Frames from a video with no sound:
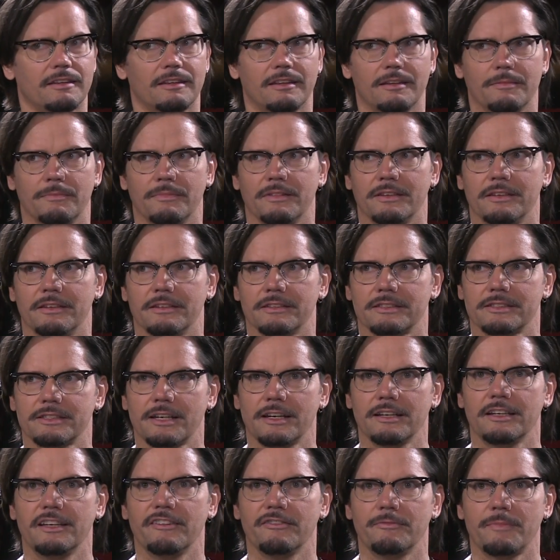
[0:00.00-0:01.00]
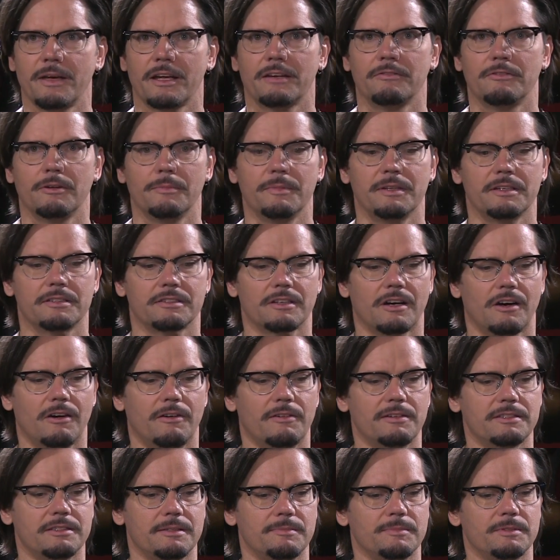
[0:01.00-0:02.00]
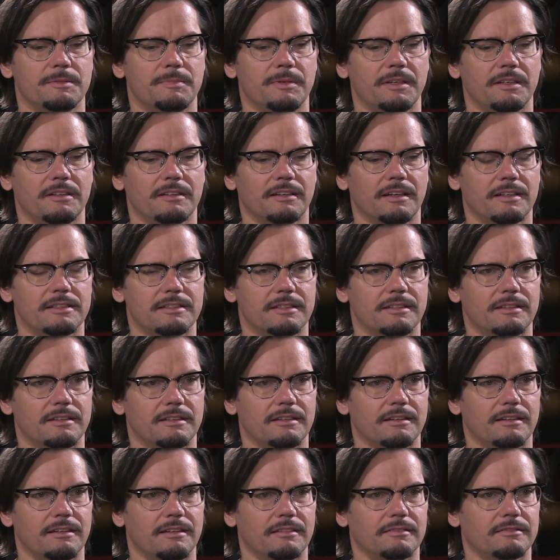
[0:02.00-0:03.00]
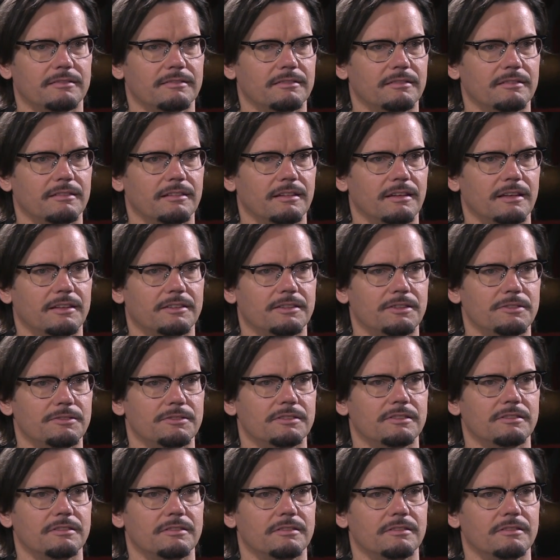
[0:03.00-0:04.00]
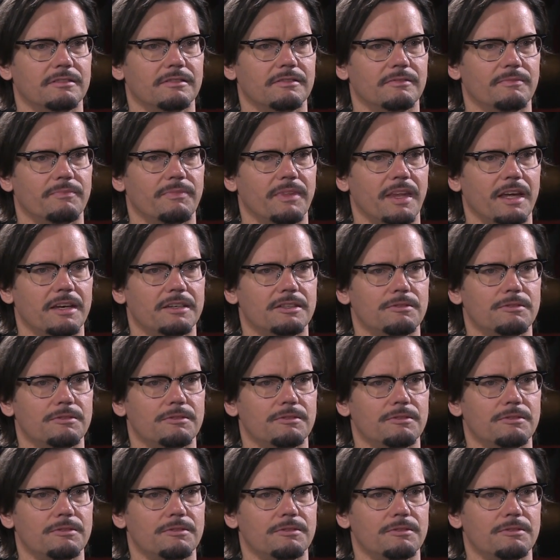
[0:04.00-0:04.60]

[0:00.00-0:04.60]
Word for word: the, the psyche of man and woman, there always seems to be a, a, a, duality. a